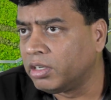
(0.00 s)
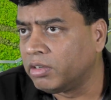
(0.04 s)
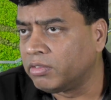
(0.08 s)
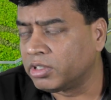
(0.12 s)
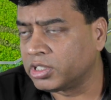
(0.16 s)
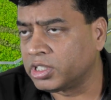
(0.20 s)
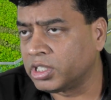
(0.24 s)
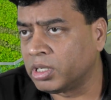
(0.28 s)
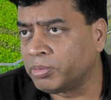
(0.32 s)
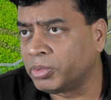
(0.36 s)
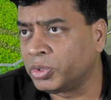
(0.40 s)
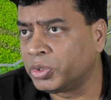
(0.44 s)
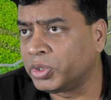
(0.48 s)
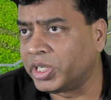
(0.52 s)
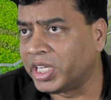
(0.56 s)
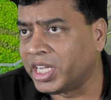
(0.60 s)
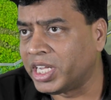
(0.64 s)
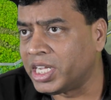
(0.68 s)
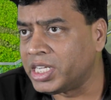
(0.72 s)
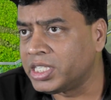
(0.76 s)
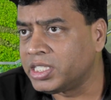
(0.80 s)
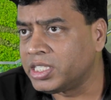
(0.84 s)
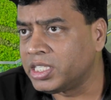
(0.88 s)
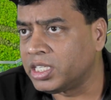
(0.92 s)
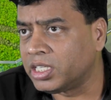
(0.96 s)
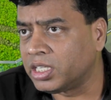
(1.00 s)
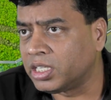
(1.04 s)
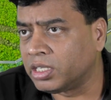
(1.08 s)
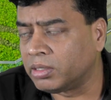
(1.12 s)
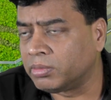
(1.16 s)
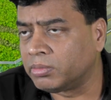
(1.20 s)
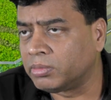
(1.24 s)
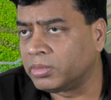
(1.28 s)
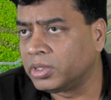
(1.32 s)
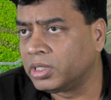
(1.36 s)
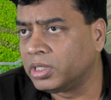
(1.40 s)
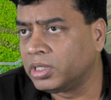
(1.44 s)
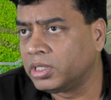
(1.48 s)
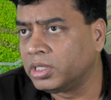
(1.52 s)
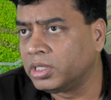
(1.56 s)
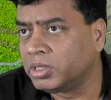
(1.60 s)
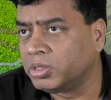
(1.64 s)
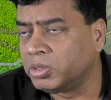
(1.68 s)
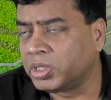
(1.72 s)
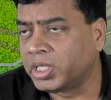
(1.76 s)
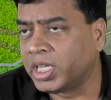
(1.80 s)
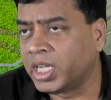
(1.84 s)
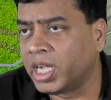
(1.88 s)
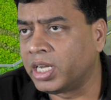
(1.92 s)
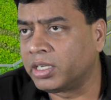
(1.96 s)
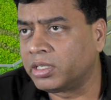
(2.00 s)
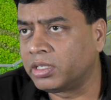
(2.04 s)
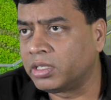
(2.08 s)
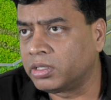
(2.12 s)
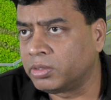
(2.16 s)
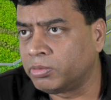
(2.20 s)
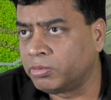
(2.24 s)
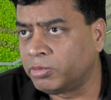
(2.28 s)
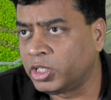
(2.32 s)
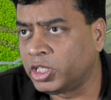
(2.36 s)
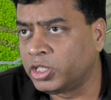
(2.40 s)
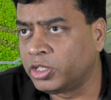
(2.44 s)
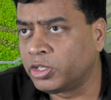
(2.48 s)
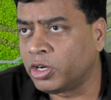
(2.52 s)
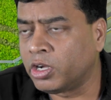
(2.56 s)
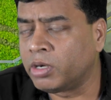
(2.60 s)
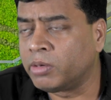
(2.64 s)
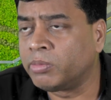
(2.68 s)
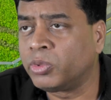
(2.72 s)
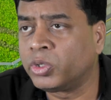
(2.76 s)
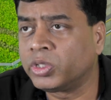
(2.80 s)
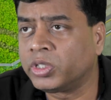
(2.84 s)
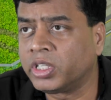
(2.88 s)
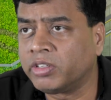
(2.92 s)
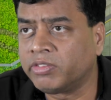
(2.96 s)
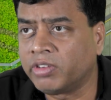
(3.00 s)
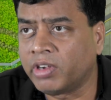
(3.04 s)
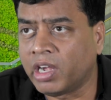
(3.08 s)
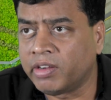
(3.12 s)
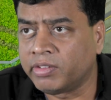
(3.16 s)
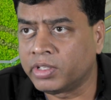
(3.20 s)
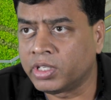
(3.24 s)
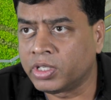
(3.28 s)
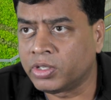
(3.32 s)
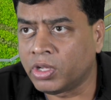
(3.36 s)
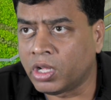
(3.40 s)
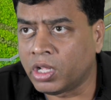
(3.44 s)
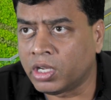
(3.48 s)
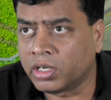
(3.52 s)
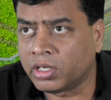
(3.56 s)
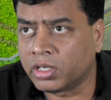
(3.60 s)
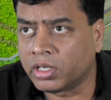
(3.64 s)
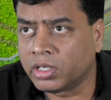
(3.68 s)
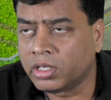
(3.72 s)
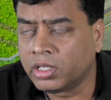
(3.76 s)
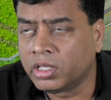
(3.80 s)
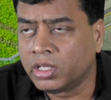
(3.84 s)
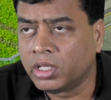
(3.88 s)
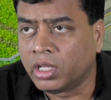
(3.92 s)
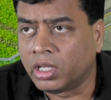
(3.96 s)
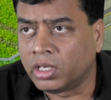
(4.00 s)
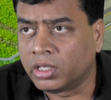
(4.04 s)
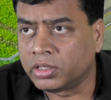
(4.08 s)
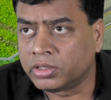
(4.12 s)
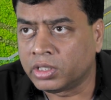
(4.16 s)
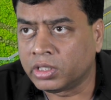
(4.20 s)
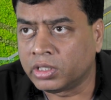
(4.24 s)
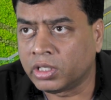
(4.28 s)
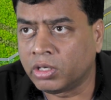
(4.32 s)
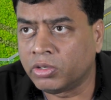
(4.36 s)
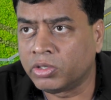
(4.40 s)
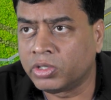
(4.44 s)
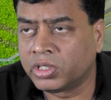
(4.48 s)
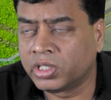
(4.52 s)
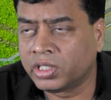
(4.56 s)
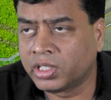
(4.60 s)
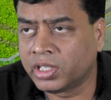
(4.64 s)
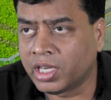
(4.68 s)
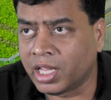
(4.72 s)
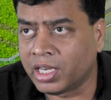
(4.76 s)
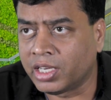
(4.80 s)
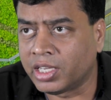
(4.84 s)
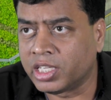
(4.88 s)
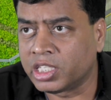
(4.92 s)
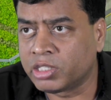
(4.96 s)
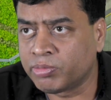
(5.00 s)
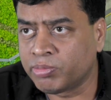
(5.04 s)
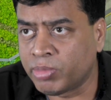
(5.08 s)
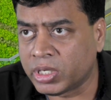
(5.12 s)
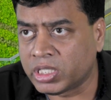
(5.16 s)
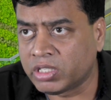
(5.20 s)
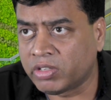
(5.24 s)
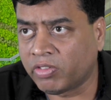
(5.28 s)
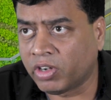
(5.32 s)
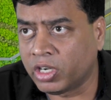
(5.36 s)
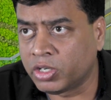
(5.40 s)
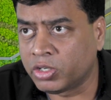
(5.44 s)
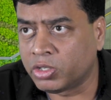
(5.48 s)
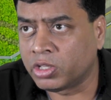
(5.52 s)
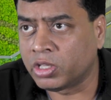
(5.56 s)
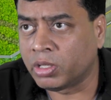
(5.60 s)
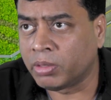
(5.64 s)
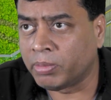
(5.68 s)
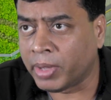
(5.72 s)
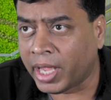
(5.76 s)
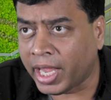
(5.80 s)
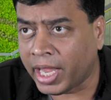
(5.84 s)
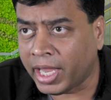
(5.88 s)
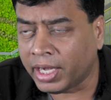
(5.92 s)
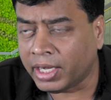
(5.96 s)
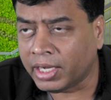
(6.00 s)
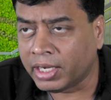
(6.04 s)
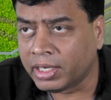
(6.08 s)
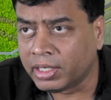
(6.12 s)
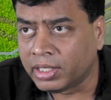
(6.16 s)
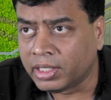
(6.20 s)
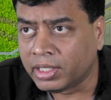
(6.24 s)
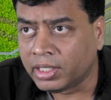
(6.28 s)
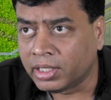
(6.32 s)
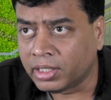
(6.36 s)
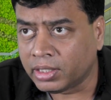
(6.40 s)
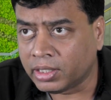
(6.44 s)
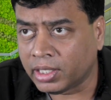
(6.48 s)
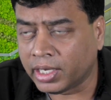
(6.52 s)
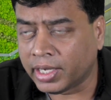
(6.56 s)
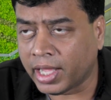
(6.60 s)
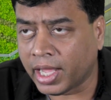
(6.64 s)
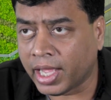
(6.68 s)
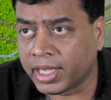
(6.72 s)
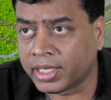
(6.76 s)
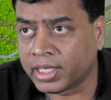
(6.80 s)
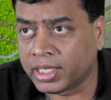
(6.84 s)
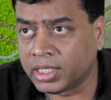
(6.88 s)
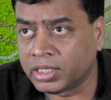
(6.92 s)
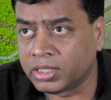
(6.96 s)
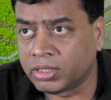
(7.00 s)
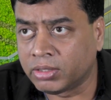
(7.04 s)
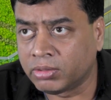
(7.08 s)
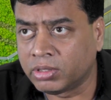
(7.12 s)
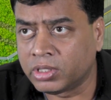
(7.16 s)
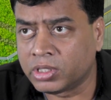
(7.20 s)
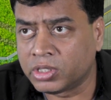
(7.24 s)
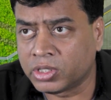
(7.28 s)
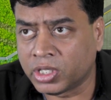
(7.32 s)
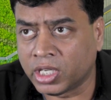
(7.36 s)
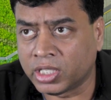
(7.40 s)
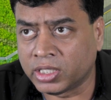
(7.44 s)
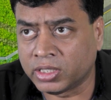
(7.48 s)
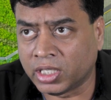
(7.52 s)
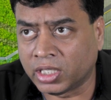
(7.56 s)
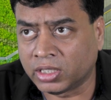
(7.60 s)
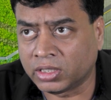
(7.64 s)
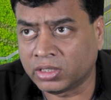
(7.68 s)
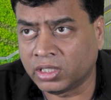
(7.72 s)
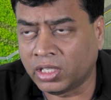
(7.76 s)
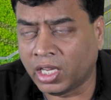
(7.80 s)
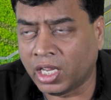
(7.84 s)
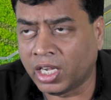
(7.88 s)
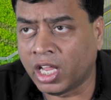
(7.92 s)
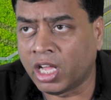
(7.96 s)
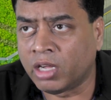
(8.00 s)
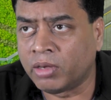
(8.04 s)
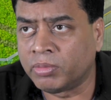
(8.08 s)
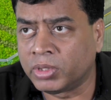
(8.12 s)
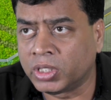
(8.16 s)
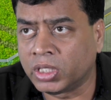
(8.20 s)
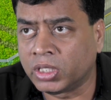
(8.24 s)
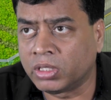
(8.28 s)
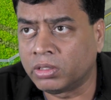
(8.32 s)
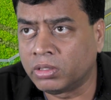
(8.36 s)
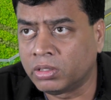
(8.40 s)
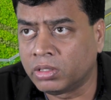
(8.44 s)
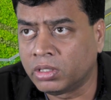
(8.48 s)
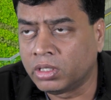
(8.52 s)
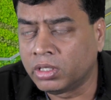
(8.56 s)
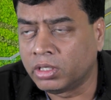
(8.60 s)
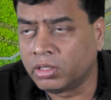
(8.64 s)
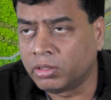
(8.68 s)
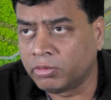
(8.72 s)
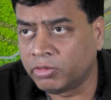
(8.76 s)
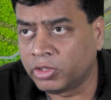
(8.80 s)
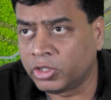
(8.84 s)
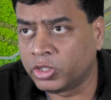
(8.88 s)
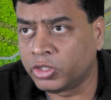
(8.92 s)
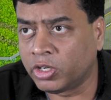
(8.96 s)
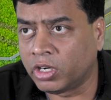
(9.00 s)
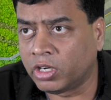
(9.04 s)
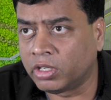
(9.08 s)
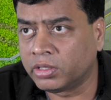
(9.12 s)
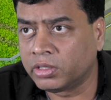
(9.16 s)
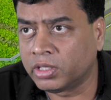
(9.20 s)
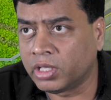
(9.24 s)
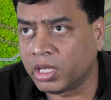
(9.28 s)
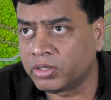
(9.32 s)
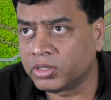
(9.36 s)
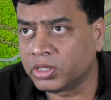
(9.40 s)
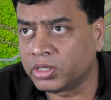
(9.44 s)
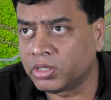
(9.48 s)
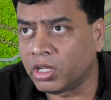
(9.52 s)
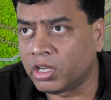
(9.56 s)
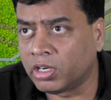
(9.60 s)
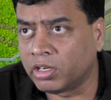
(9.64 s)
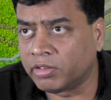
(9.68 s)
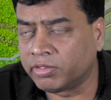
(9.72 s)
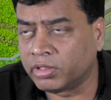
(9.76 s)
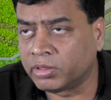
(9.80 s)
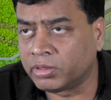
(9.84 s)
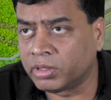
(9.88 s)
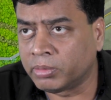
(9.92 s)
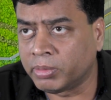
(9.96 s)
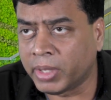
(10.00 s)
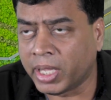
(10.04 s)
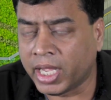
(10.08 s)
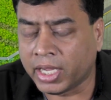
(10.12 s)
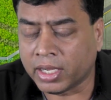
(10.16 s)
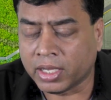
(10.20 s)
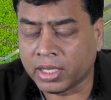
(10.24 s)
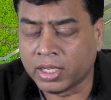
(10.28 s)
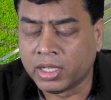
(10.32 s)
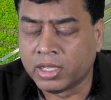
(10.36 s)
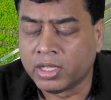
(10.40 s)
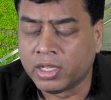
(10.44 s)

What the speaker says: For example, the ATM, you can't withdraw more than $500 unless until you tell specifically to the bank that I can do this transaction. Allow me to withdraw $1,000 from the bank.